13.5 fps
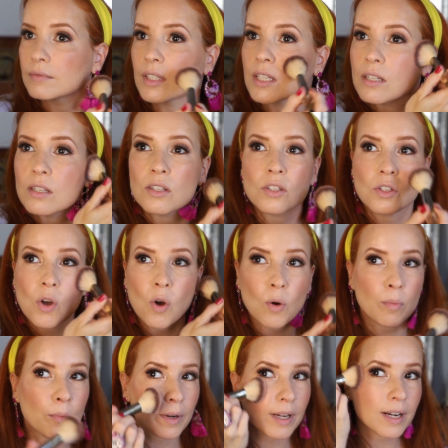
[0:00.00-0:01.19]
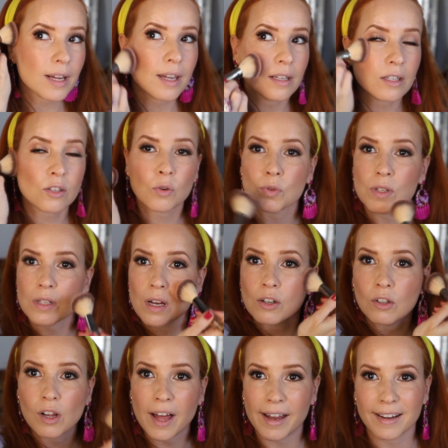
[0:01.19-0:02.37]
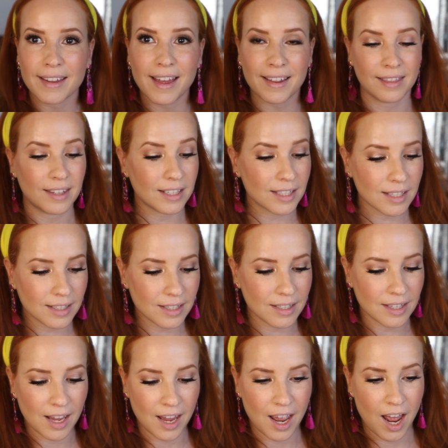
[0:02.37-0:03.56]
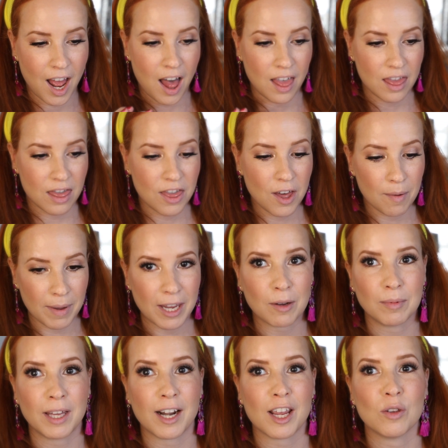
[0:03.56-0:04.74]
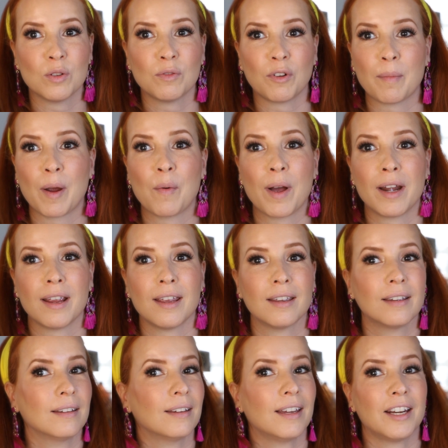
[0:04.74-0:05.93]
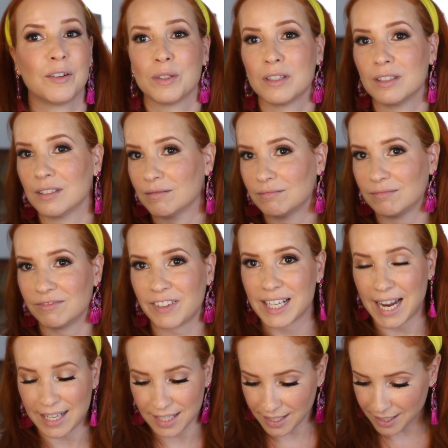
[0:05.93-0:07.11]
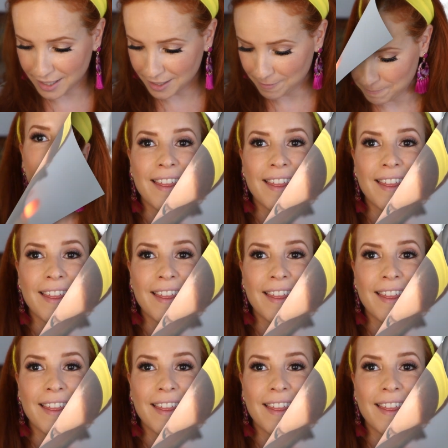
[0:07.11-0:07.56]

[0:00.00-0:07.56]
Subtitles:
This is so pretty and so subtle. And again, this is the makeup that I used for my wedding, and it was fantastic, guys.